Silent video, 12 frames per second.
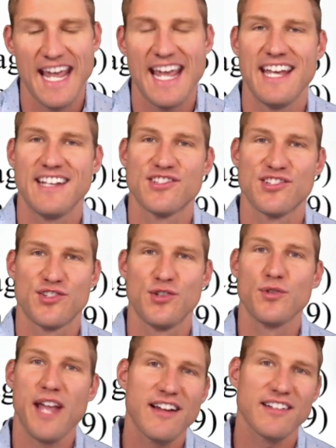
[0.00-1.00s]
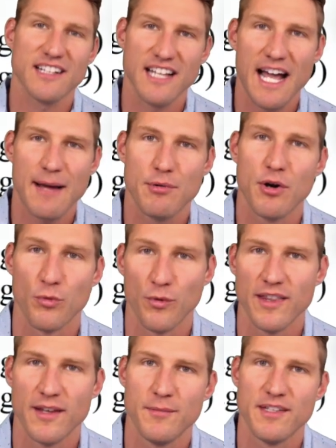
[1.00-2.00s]
and to count and clap a
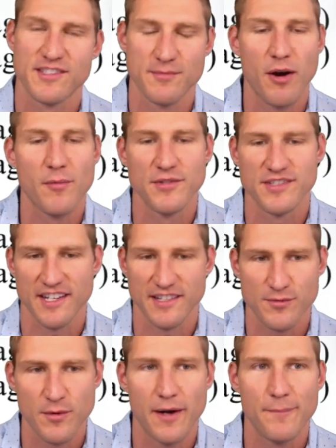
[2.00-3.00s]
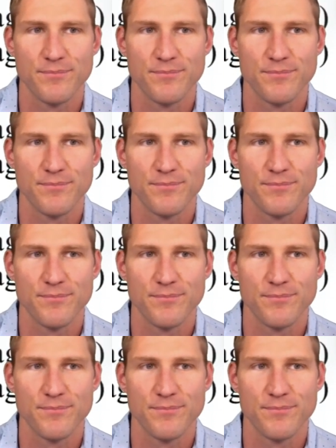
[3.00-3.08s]
rhythm in SmartMusic as well.